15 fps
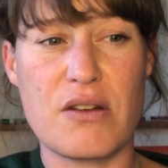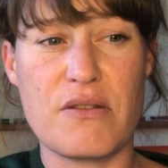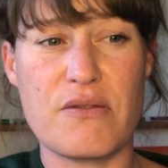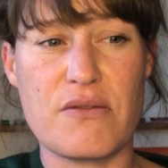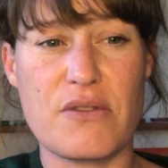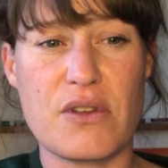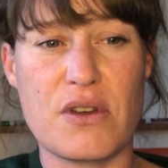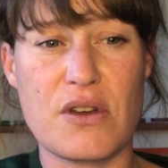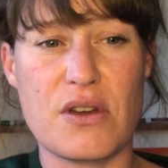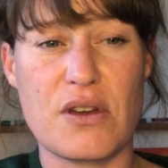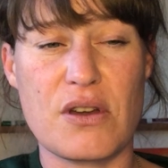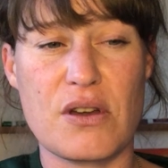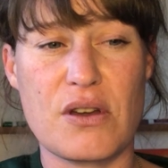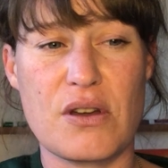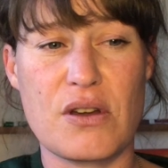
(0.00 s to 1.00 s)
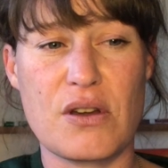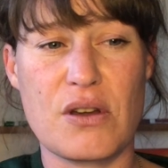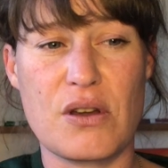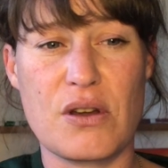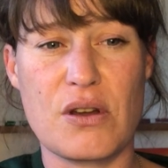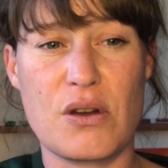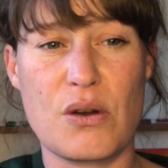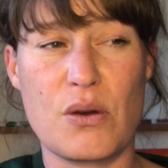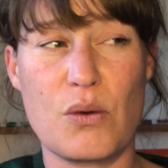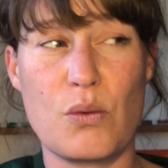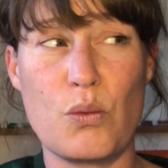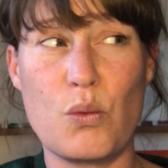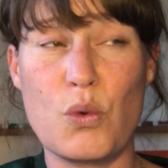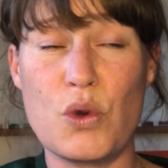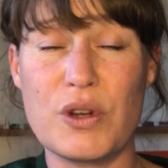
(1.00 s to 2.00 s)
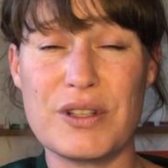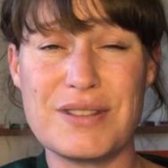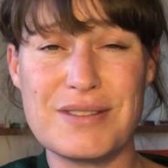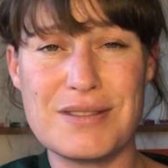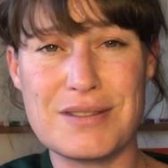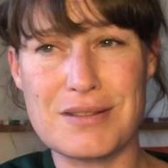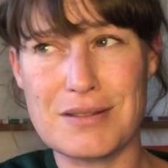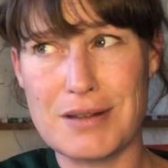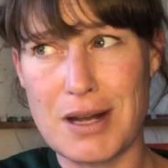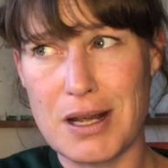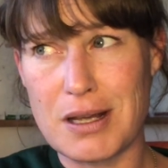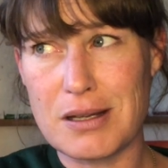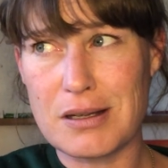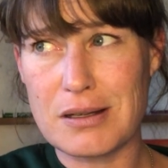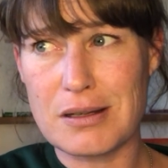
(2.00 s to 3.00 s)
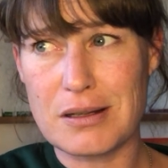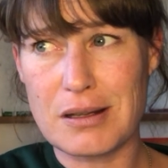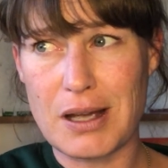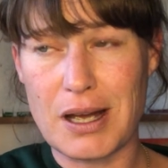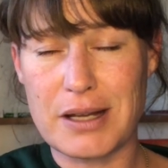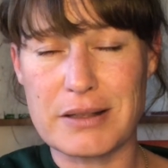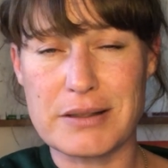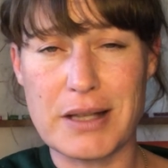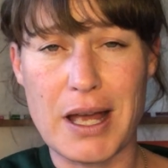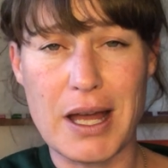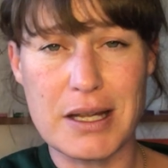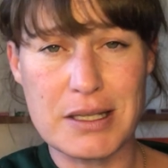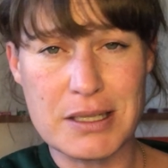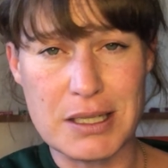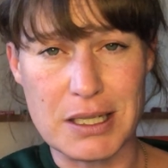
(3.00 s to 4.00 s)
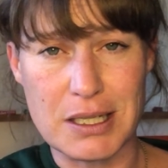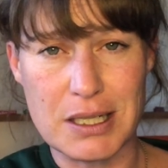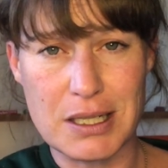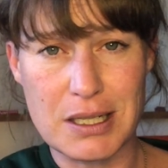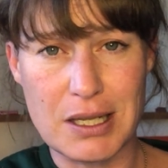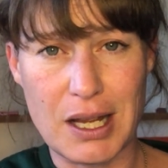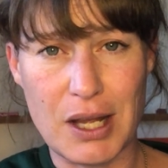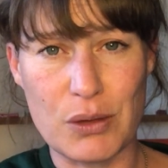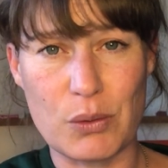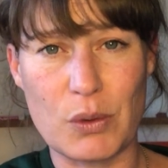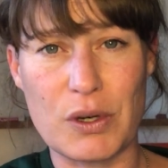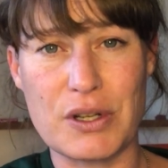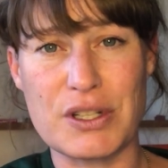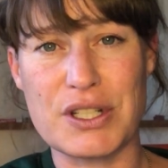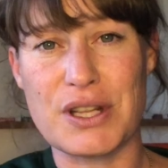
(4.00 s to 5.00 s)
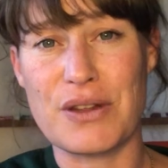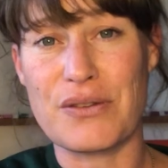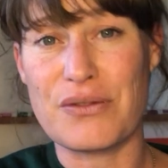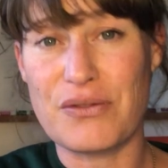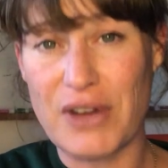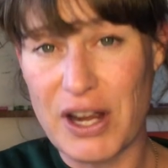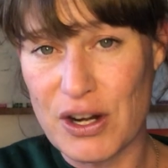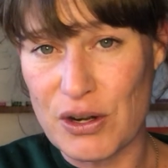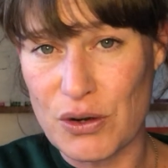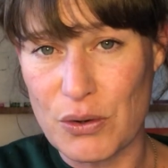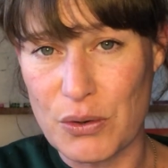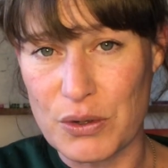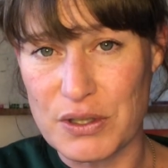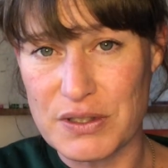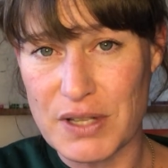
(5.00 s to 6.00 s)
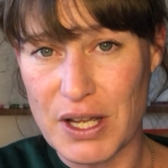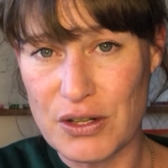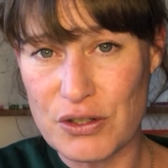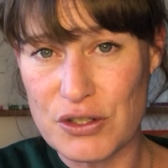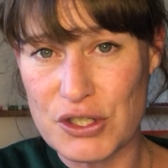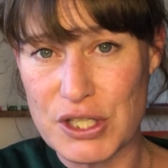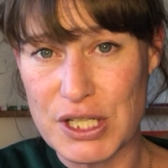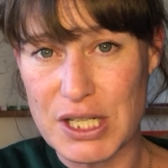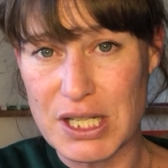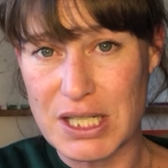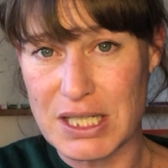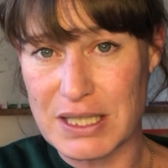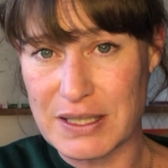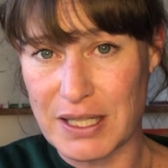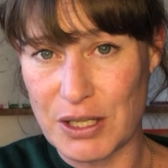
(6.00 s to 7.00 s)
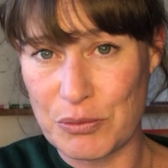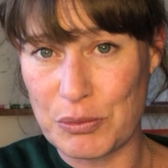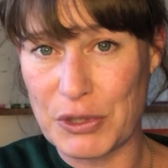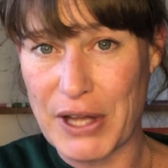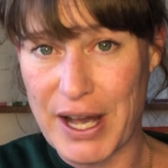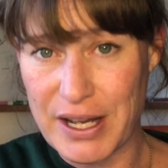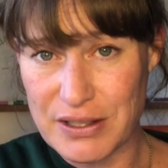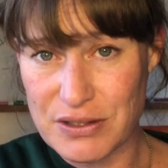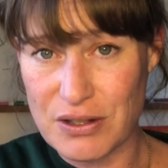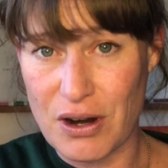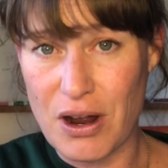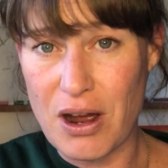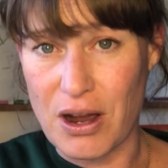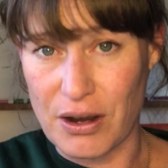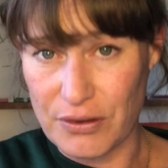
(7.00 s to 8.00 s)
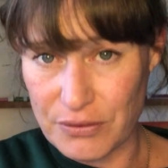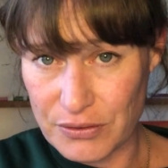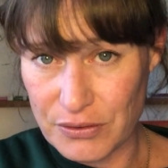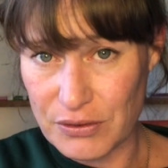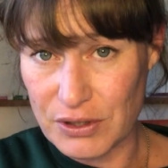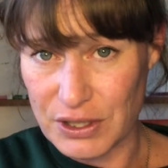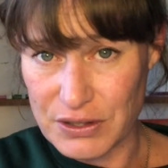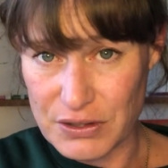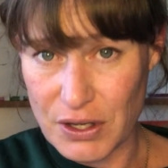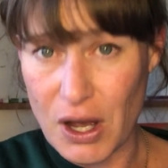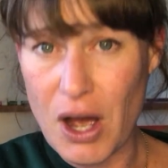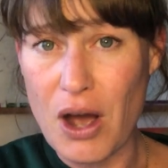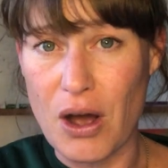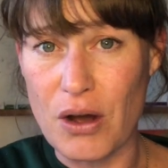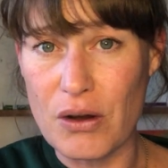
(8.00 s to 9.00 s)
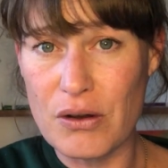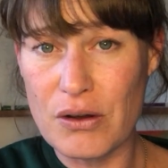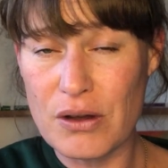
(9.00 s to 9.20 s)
of the wood snake has ended and we're into the fire horse energy, and it's like blast off, let's go.